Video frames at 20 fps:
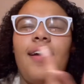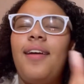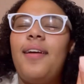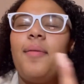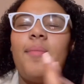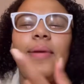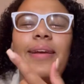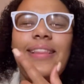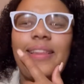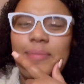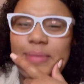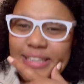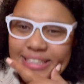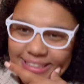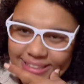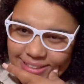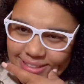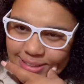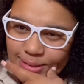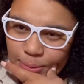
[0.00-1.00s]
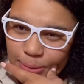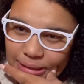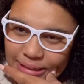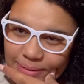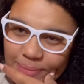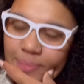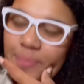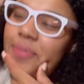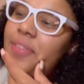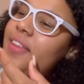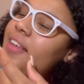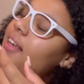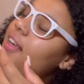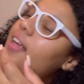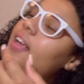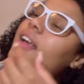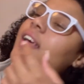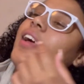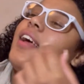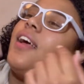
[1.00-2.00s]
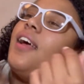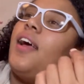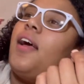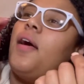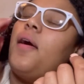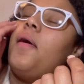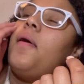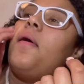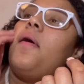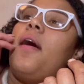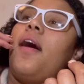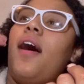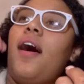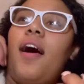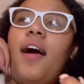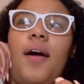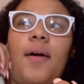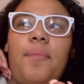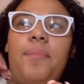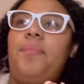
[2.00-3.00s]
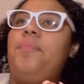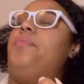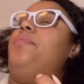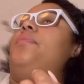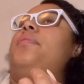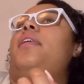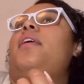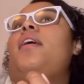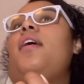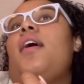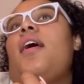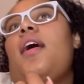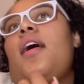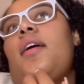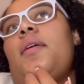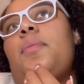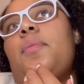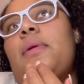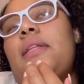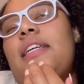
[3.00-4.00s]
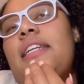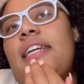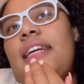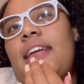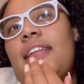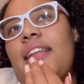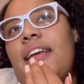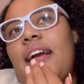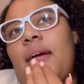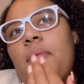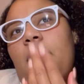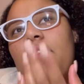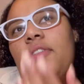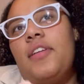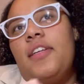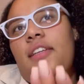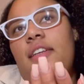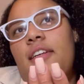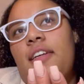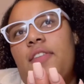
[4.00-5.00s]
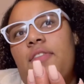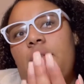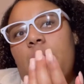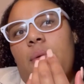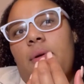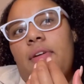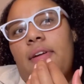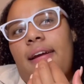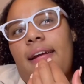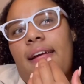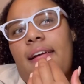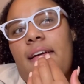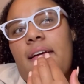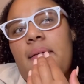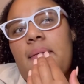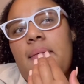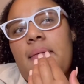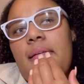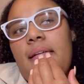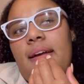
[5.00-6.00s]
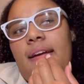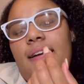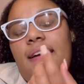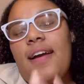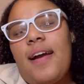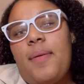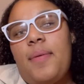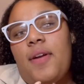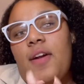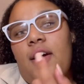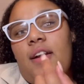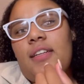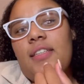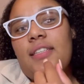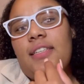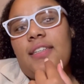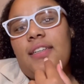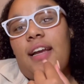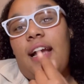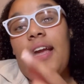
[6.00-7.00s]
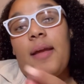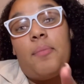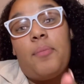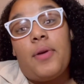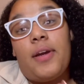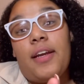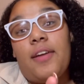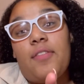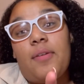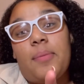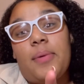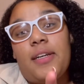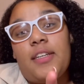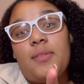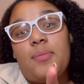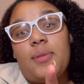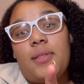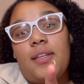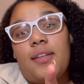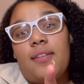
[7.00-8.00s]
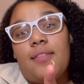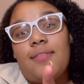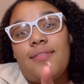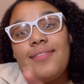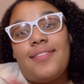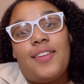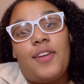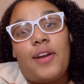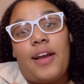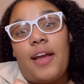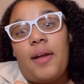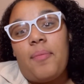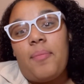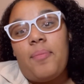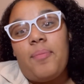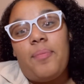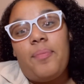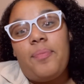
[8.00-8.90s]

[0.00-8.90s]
Make that make sense to me. But then again, like I'm not really looking for one right now. I mean, honestly, I am praying for my husband though. No cap.